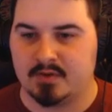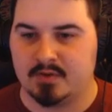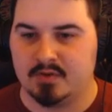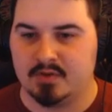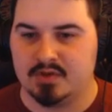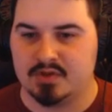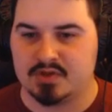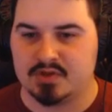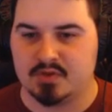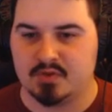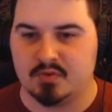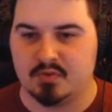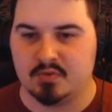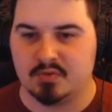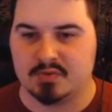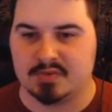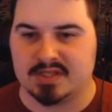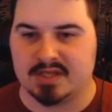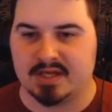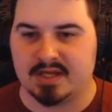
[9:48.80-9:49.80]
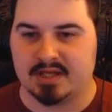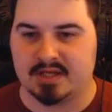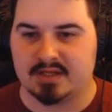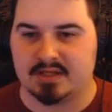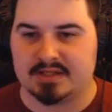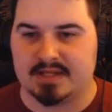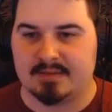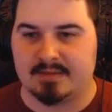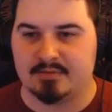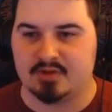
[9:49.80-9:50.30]
I could just use like
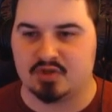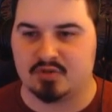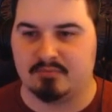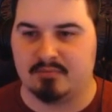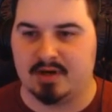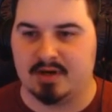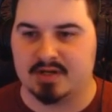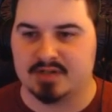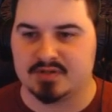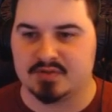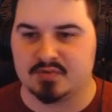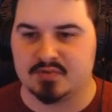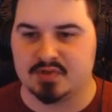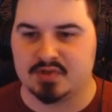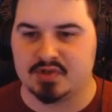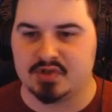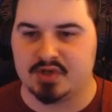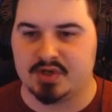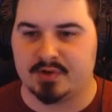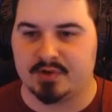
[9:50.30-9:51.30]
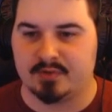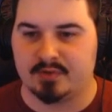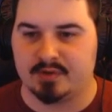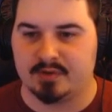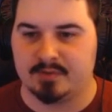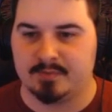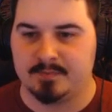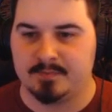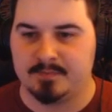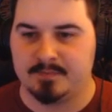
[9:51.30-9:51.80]
damage to monsters in
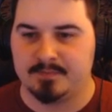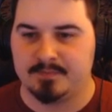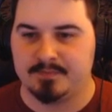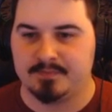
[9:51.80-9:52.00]
general.